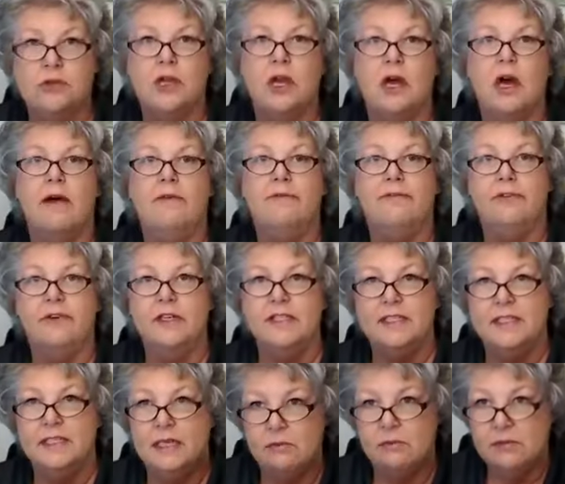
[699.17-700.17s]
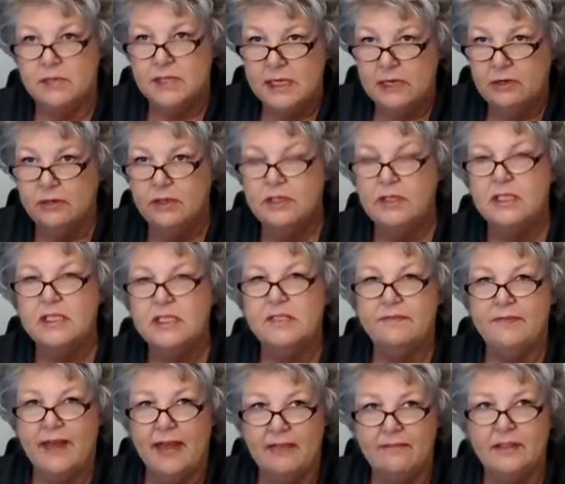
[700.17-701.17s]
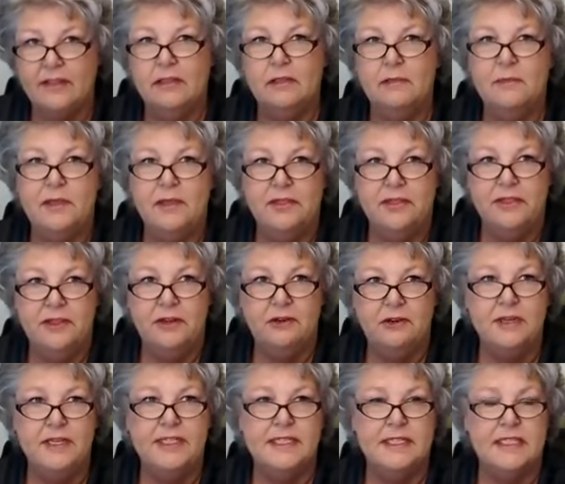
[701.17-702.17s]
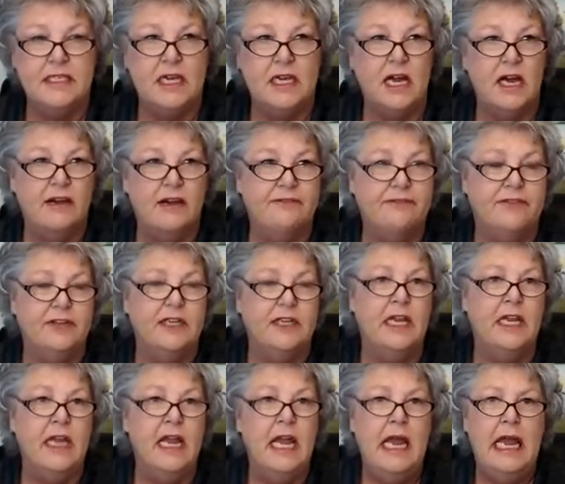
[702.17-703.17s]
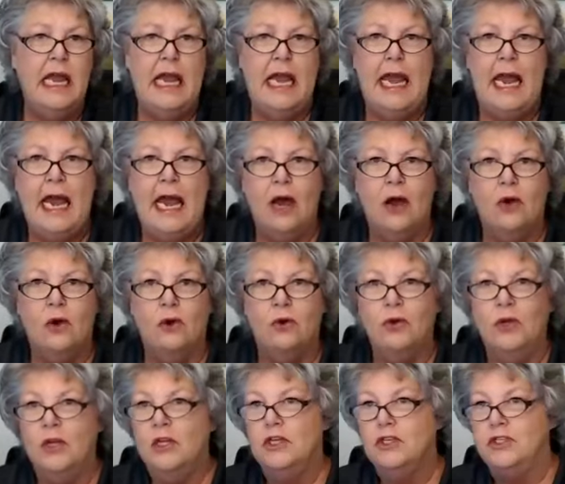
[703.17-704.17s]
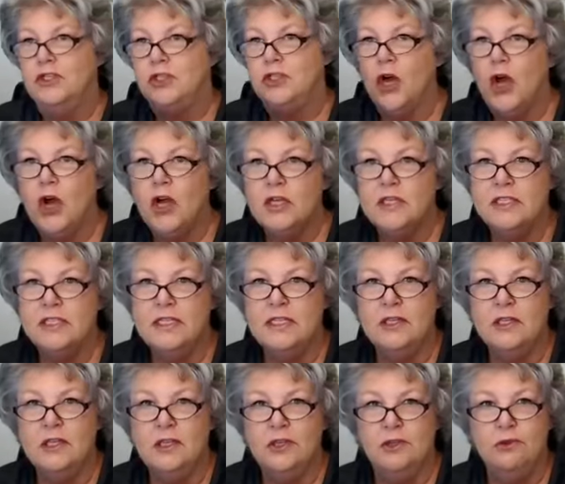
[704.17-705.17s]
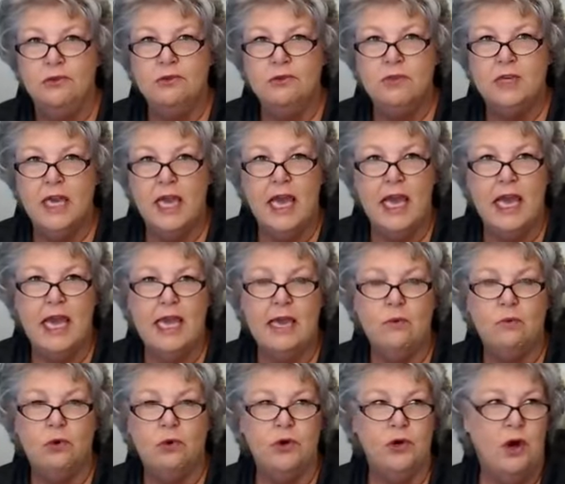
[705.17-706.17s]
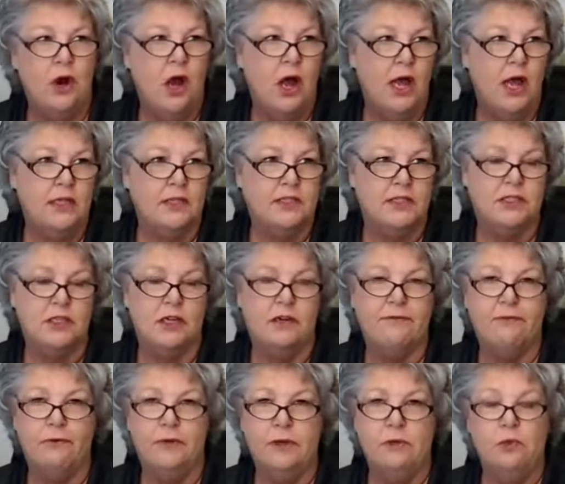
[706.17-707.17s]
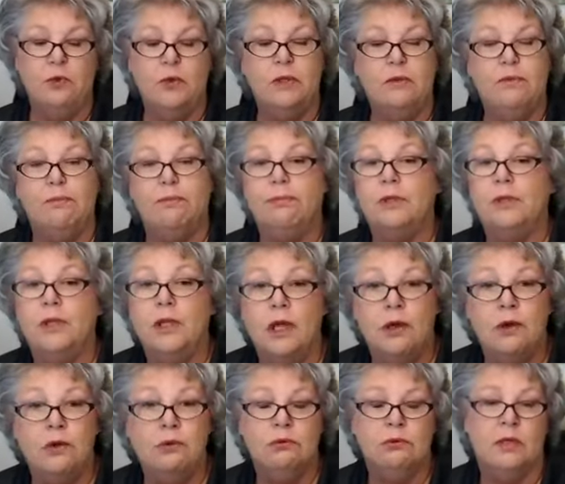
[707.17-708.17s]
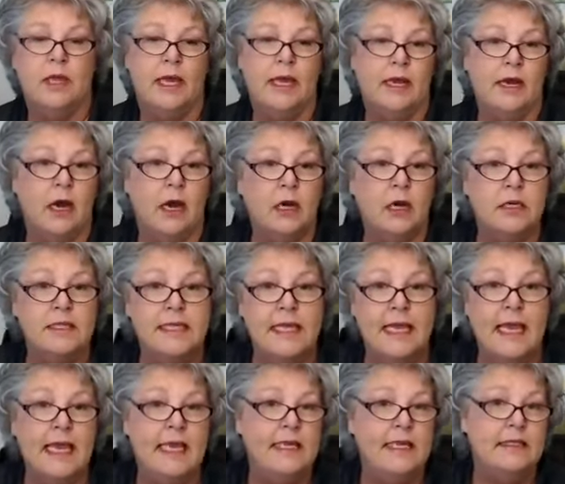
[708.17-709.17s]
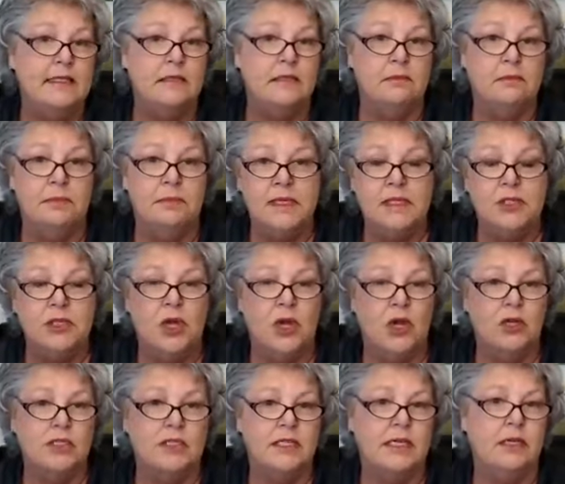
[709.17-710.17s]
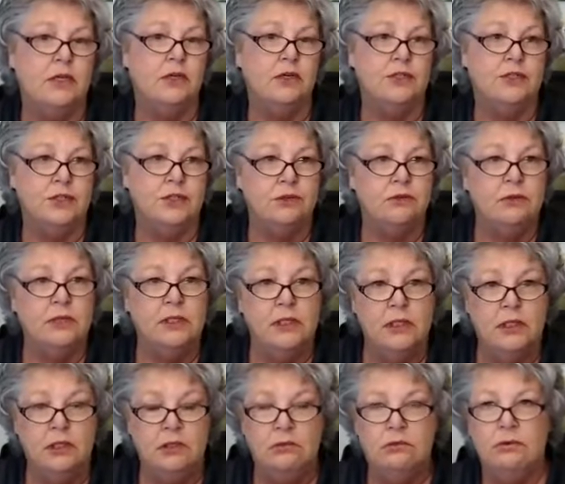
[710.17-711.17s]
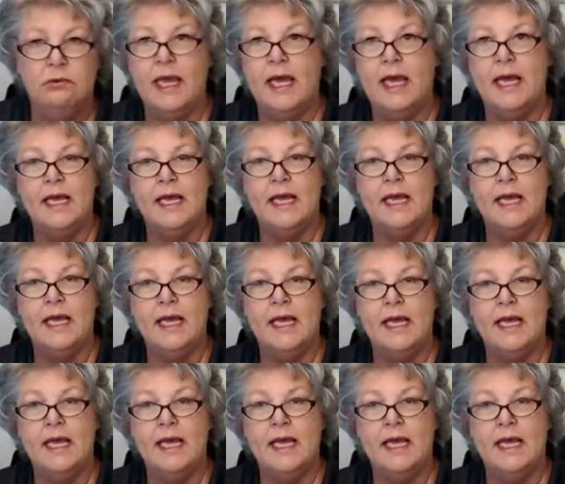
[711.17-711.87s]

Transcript: conference, and I was hearing this 5-element theory stuff and how dogs in the UK were not suffering with bloat like our Danes and big dogs here do in the US.